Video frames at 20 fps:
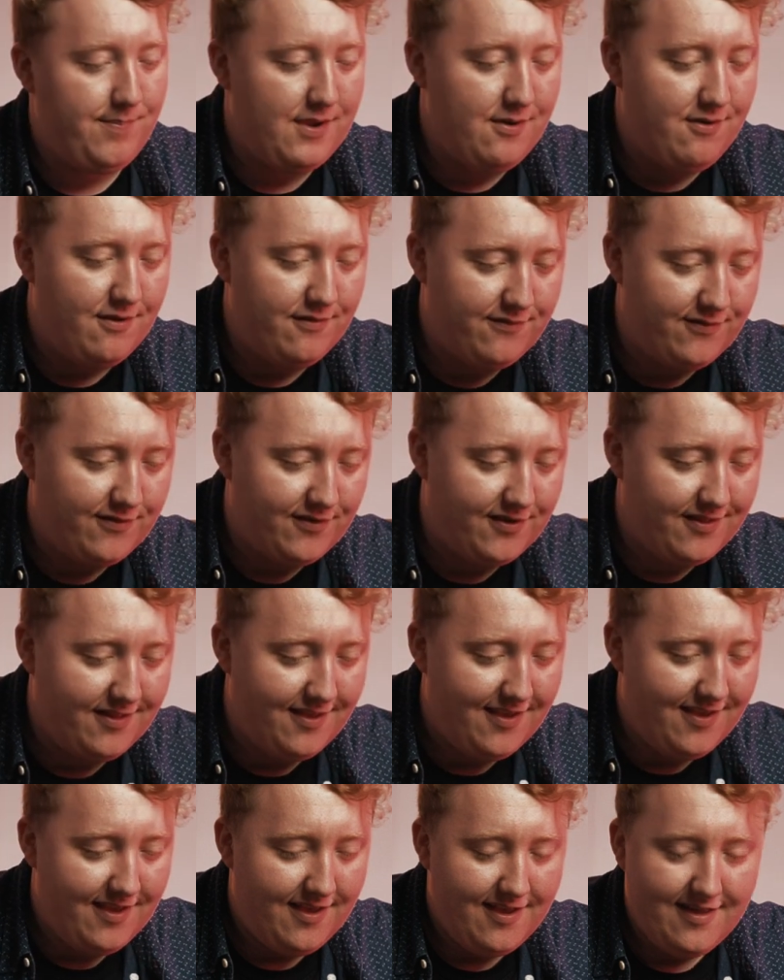beautiful.
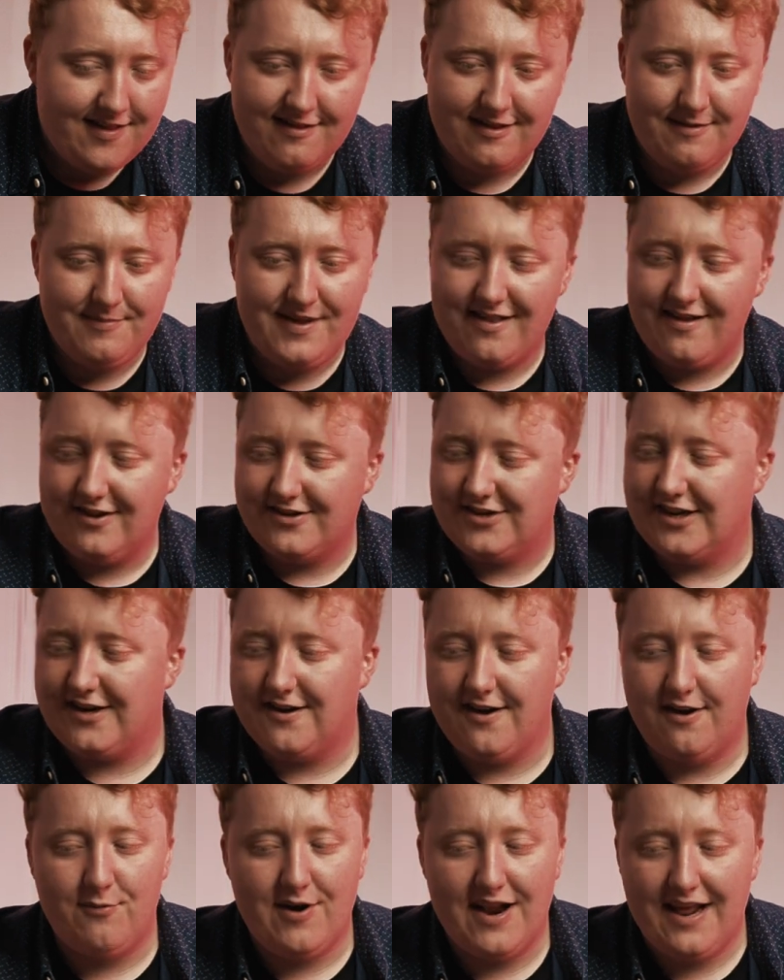This is gonna be such a
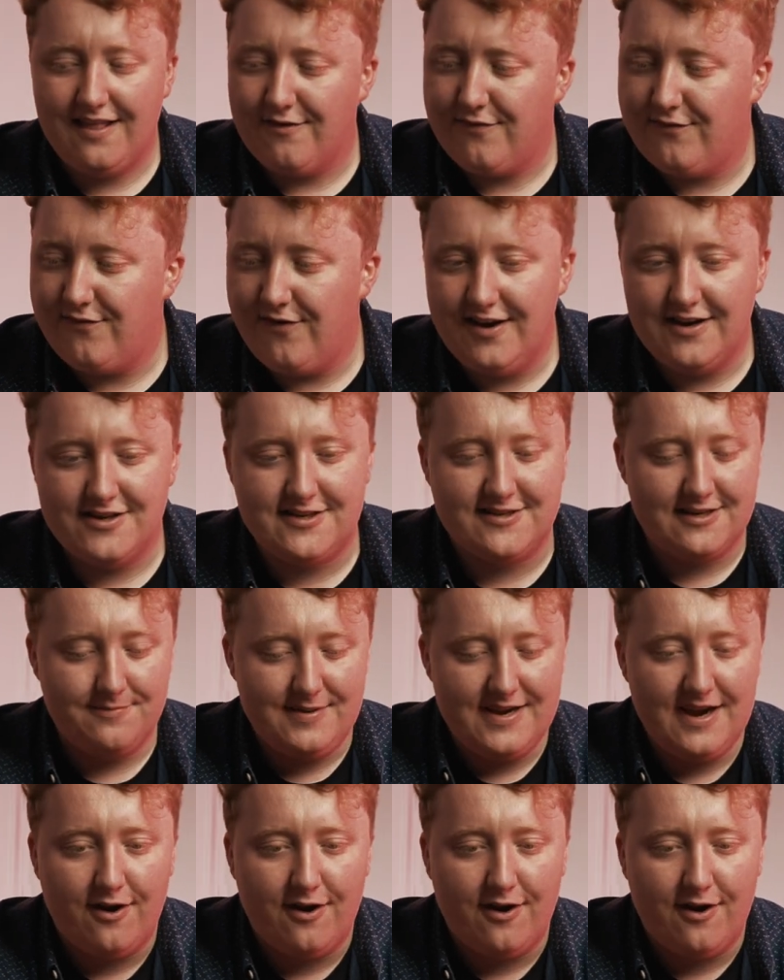good wedding. The footage is gonna be